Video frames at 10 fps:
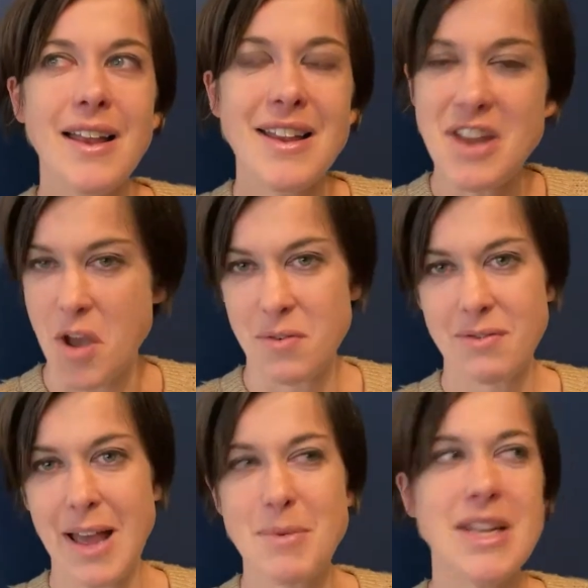no.
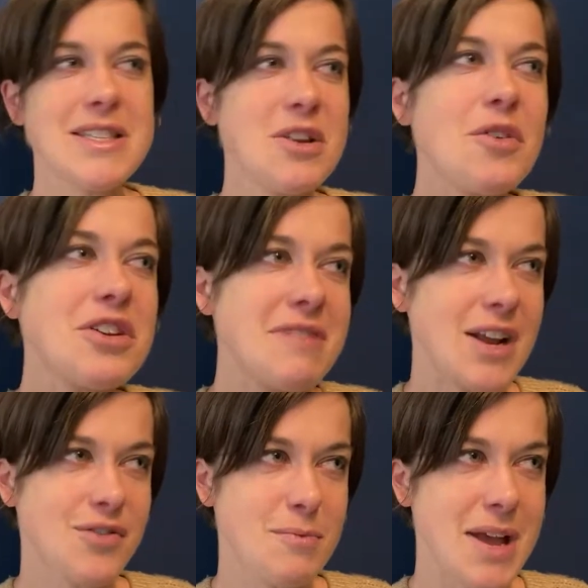I mean, it's not
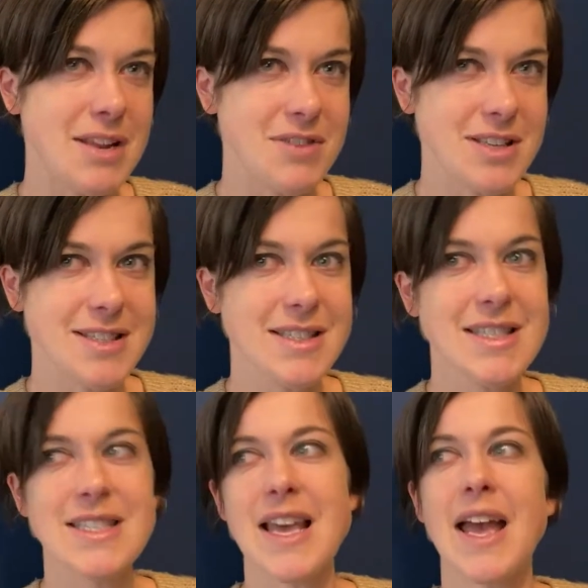correct for many reasons
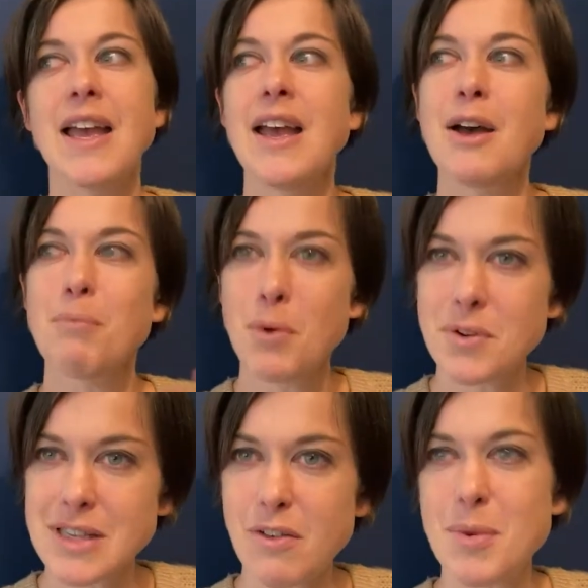to say
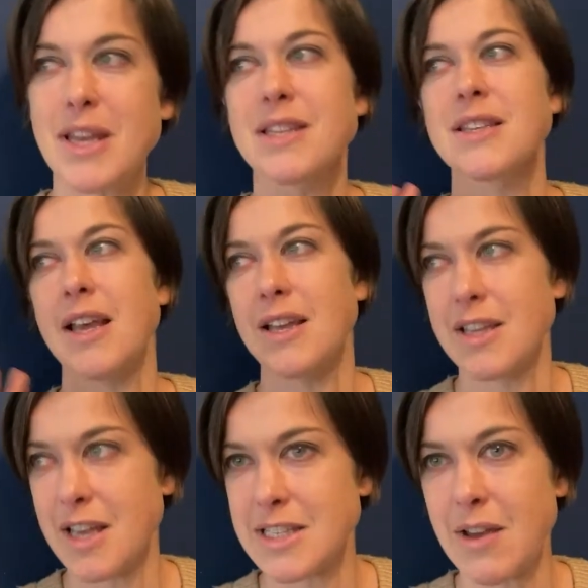boys have a penis,
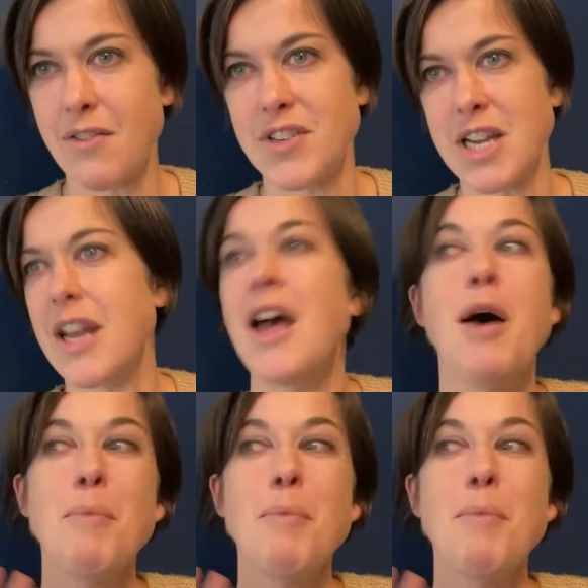girls have a vagina.